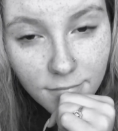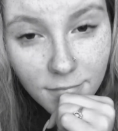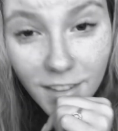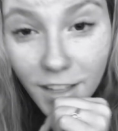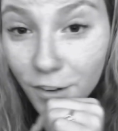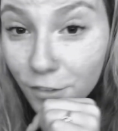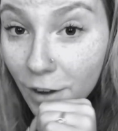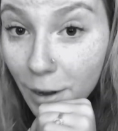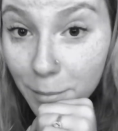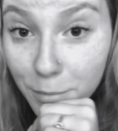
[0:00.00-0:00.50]

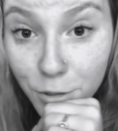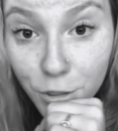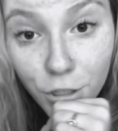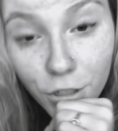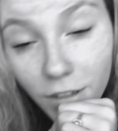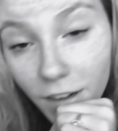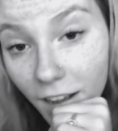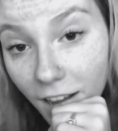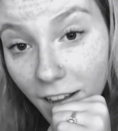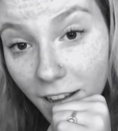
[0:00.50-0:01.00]
they wrapped
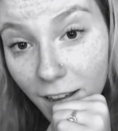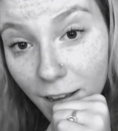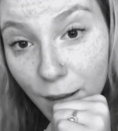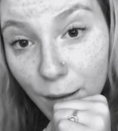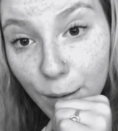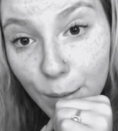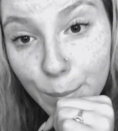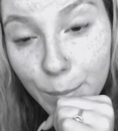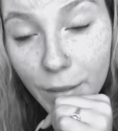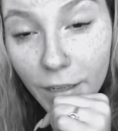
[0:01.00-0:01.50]
her
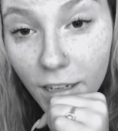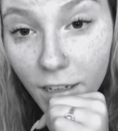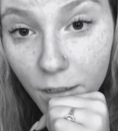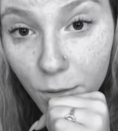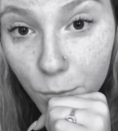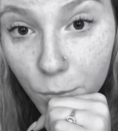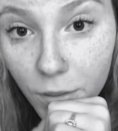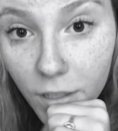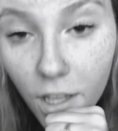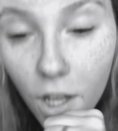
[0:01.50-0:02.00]
up,
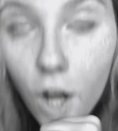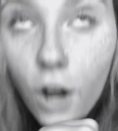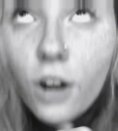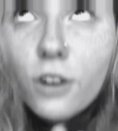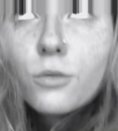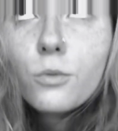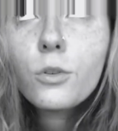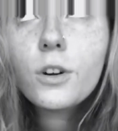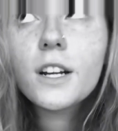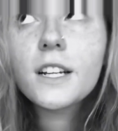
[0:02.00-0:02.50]
and we
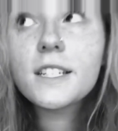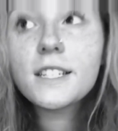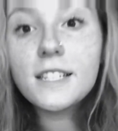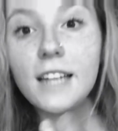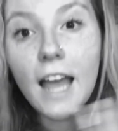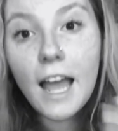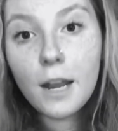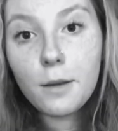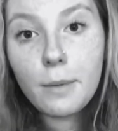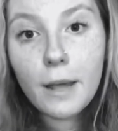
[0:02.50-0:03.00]
called Warren's
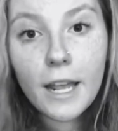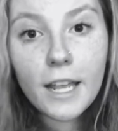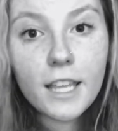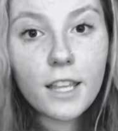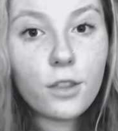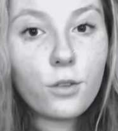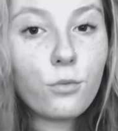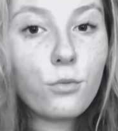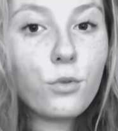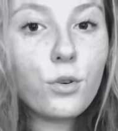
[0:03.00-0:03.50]
dad back
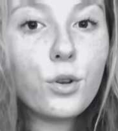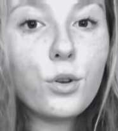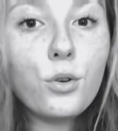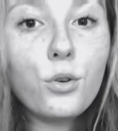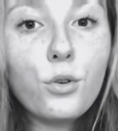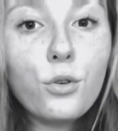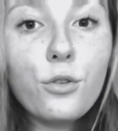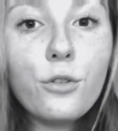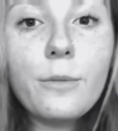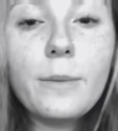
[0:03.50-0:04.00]
in the
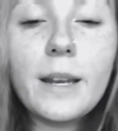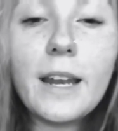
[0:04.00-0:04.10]
room,